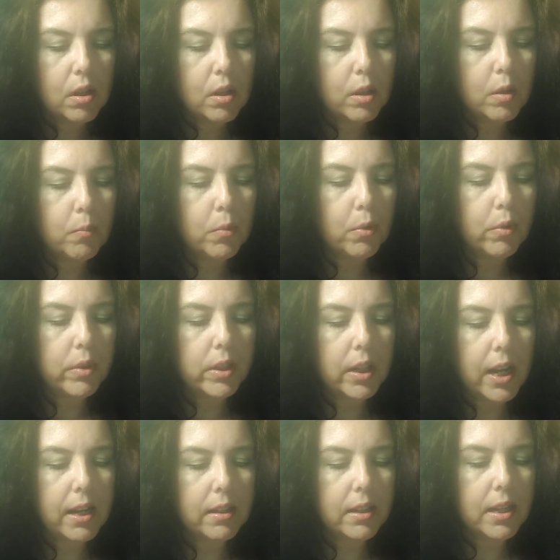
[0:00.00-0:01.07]
the Moon is at
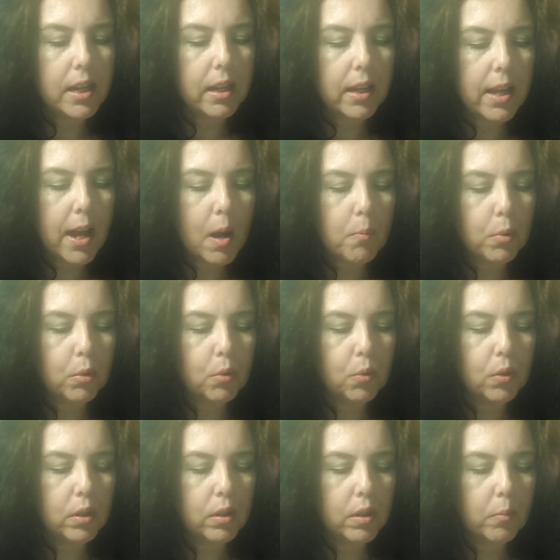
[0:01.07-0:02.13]
18
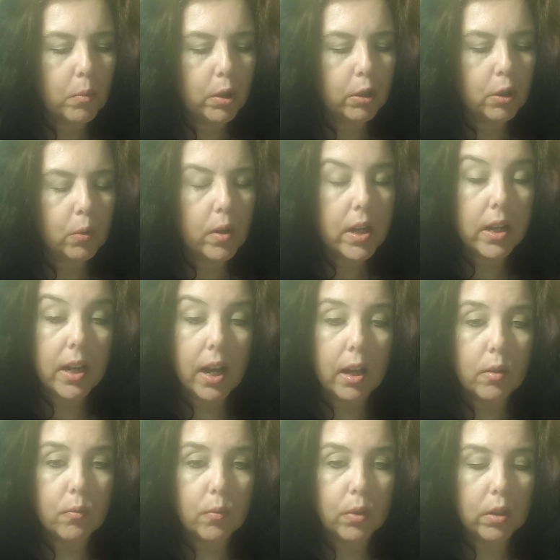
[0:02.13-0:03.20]
Capricorn, Mercury
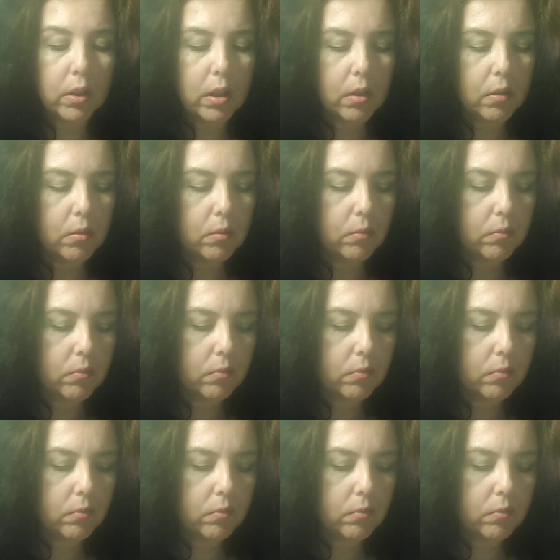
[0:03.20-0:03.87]
9 Virgo,